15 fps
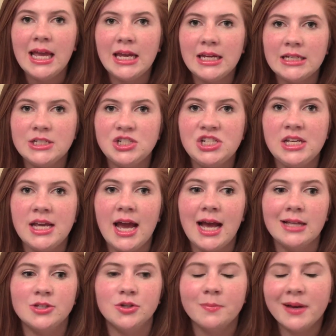and she
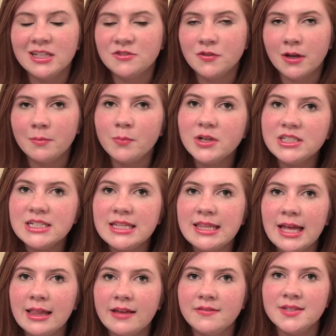has her best friend Bridget
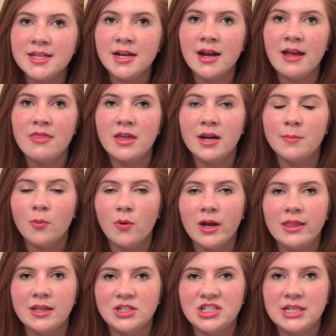that lives there, and then a
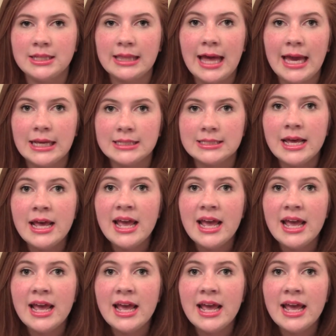boy that she likes